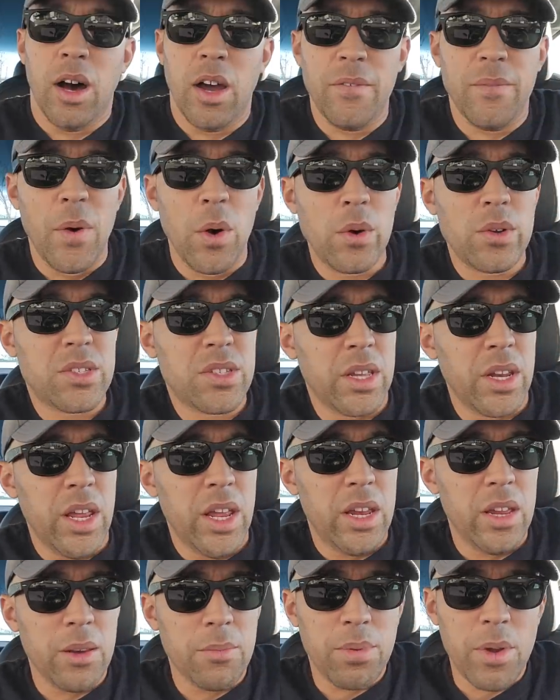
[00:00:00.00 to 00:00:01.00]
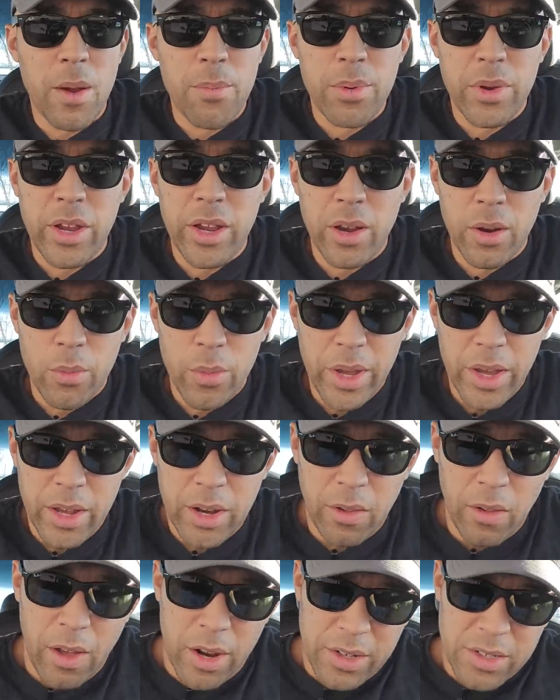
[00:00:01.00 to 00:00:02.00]
Hi folks, Canadian Prepper here. We
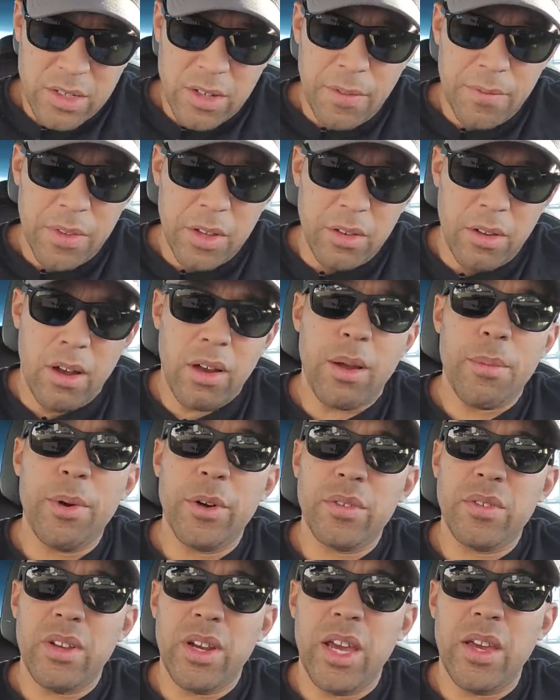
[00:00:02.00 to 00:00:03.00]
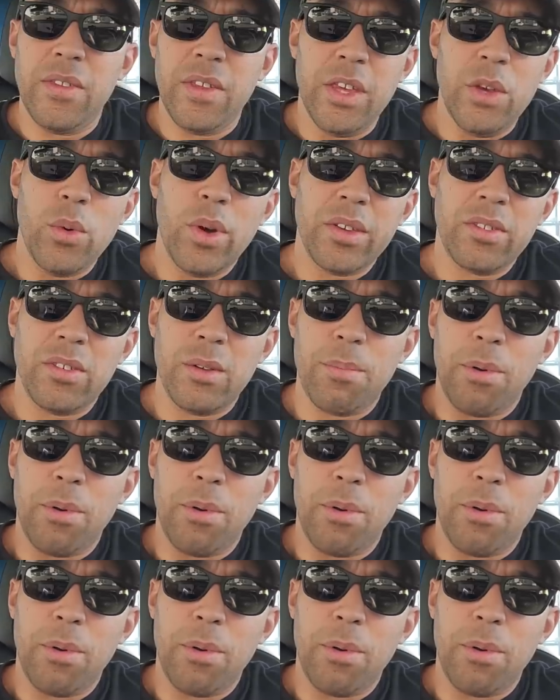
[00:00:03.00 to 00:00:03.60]
got a lot of stuff to talk about today. The U.S.